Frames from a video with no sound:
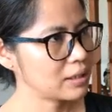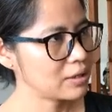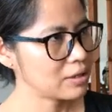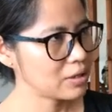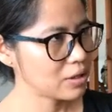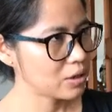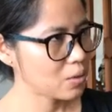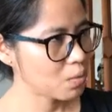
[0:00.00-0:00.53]

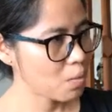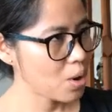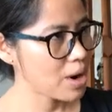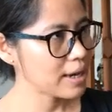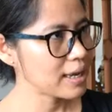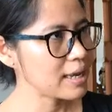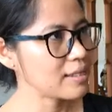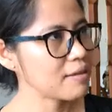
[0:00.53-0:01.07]
you know,
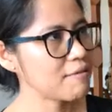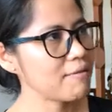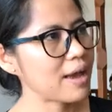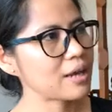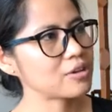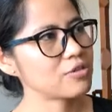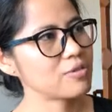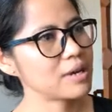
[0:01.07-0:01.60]
work in the
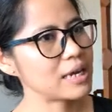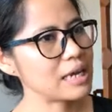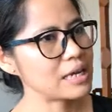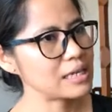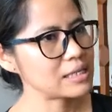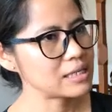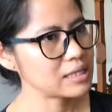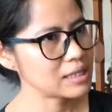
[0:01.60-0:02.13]

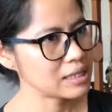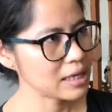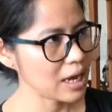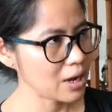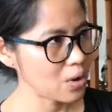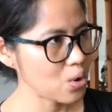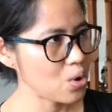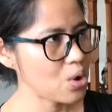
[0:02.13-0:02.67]
factories,
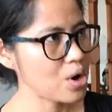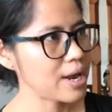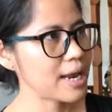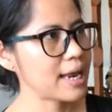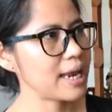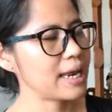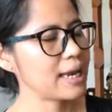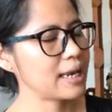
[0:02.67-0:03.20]
get
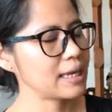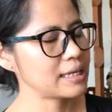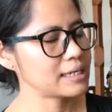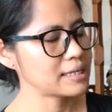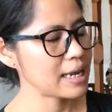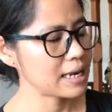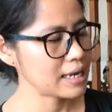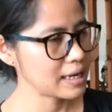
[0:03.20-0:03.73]
earnings,
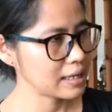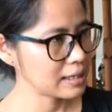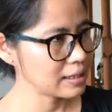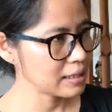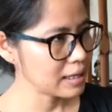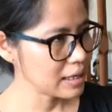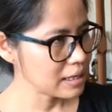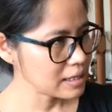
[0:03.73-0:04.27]

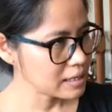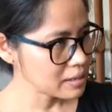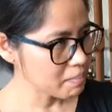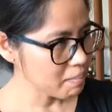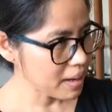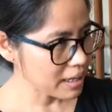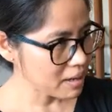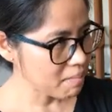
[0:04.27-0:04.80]
sending
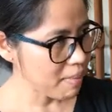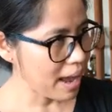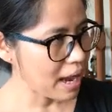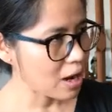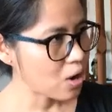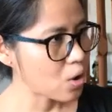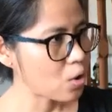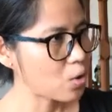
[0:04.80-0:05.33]
money
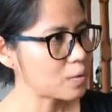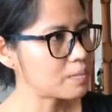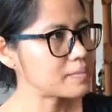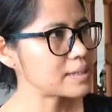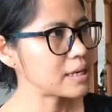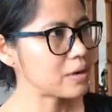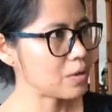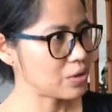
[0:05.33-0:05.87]
back
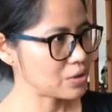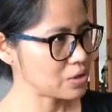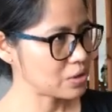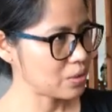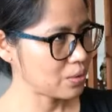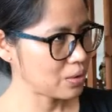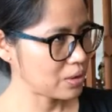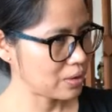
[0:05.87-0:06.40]
homes and
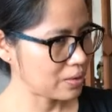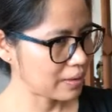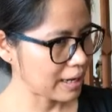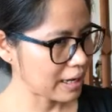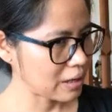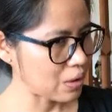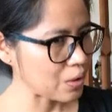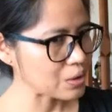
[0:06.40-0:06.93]
also you know
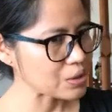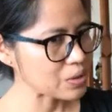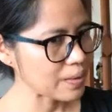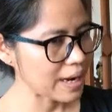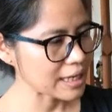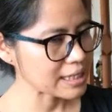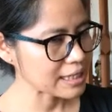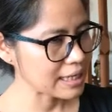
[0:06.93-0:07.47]
can also
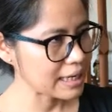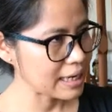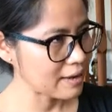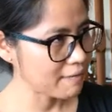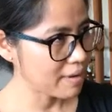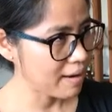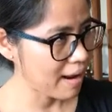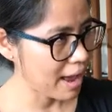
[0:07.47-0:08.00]
actually
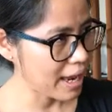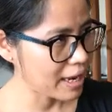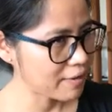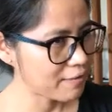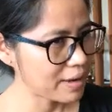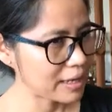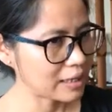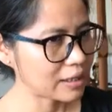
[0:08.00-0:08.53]
live a
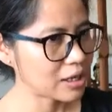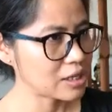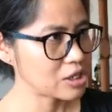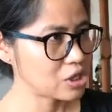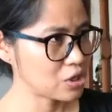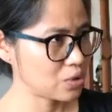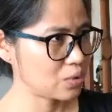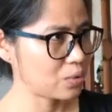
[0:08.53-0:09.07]
life and
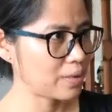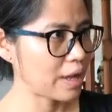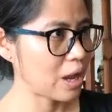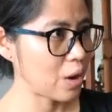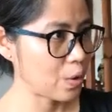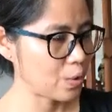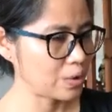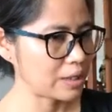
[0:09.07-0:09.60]
continue
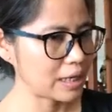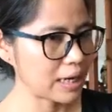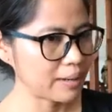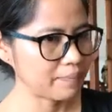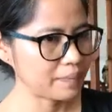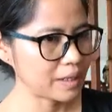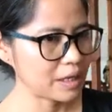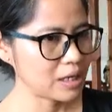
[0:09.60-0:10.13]
their own
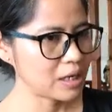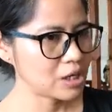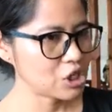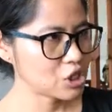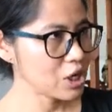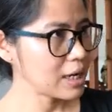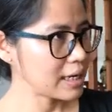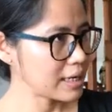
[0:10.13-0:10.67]
um,
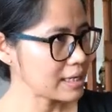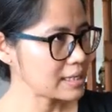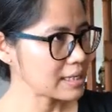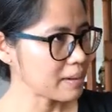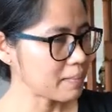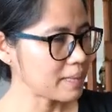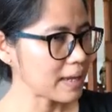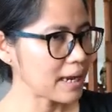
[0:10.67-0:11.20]
journey
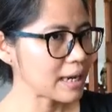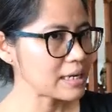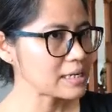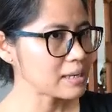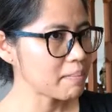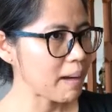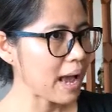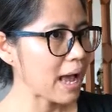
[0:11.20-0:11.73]
someday
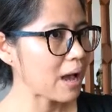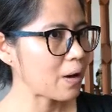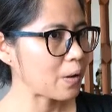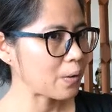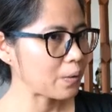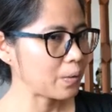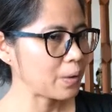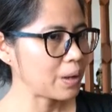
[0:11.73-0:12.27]

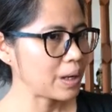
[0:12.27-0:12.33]
somehow